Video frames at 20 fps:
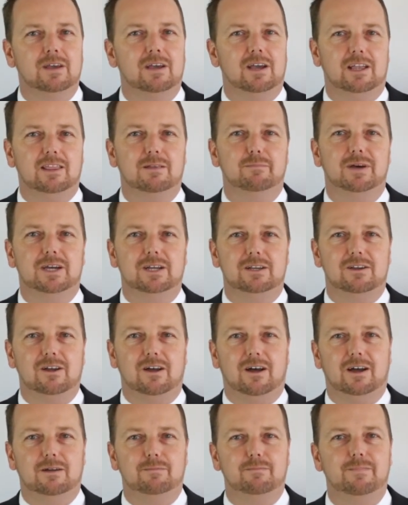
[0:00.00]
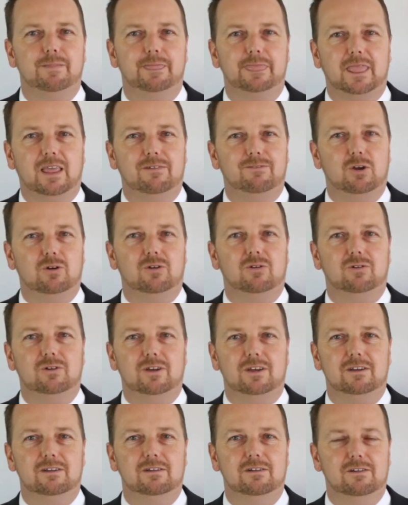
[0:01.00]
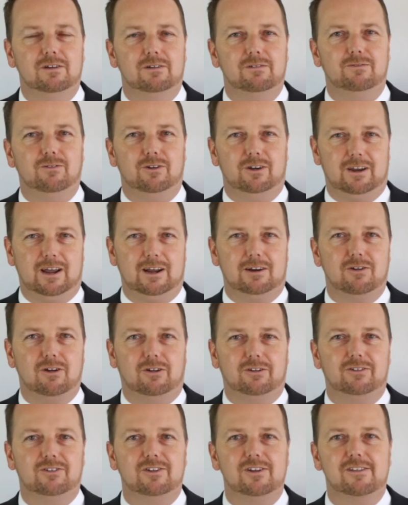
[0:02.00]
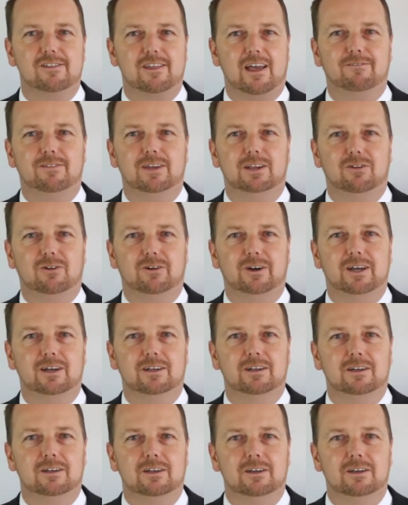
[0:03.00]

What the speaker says: In the meantime, if you're looking for a technology-savvy lawyer